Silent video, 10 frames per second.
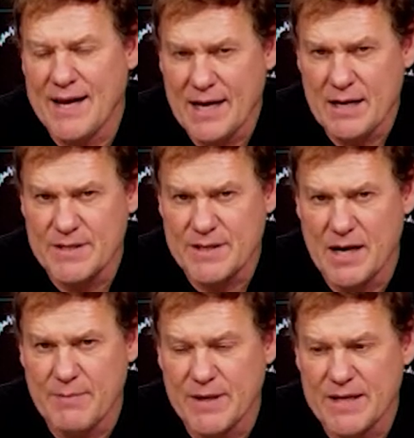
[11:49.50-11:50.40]
cannabis
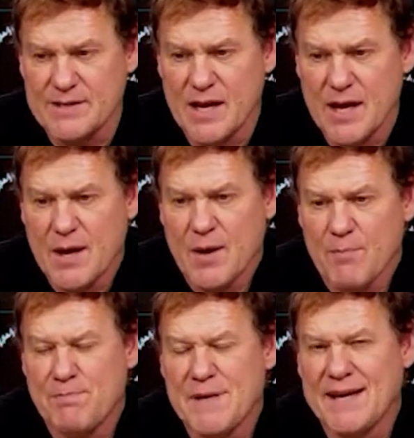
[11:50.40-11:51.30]
companies,
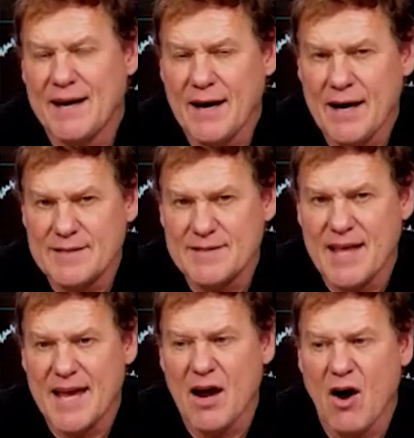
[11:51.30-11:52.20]
because
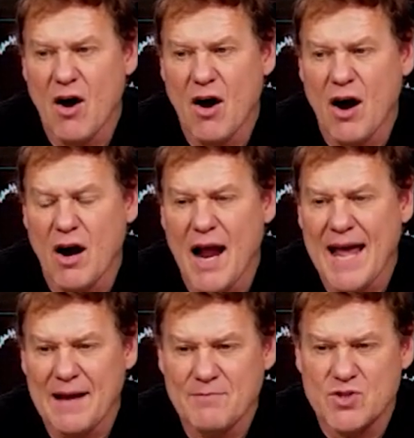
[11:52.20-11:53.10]
they are
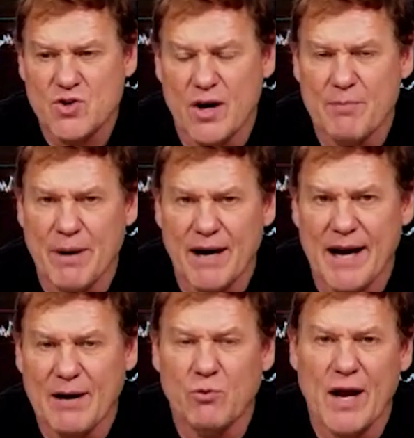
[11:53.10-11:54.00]
hamstrung
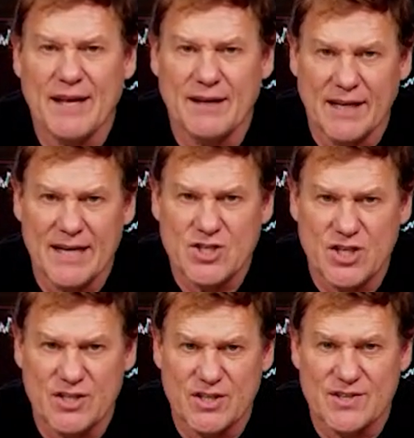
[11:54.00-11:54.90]
by
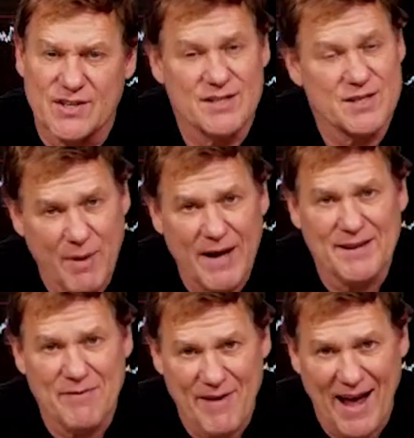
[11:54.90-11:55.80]
regulations,
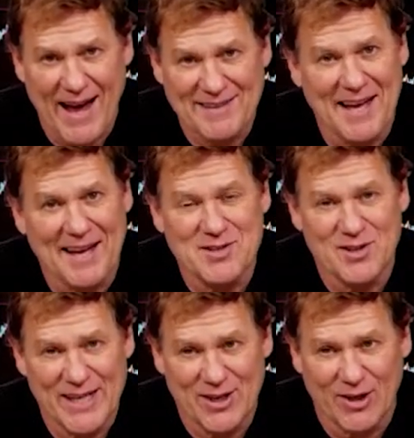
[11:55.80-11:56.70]
despite the fact that it's
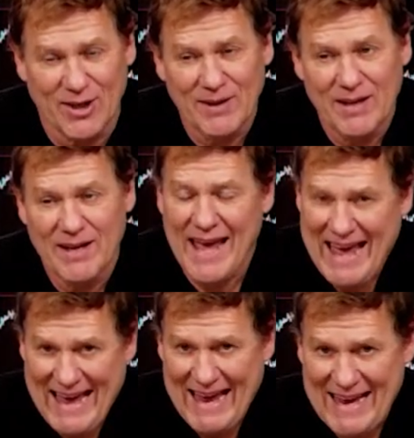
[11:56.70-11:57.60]
legal,
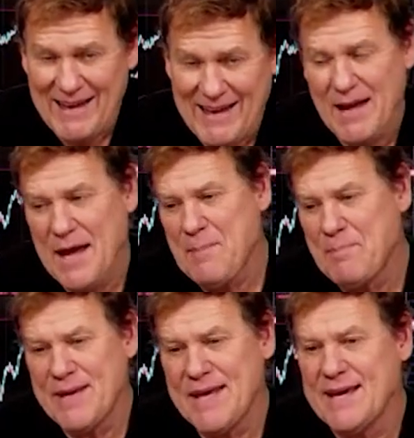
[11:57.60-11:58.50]
A,
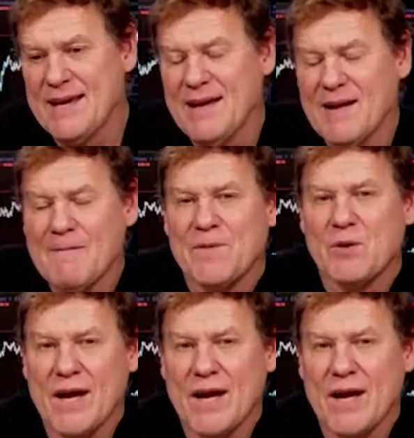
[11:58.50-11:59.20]
and B, the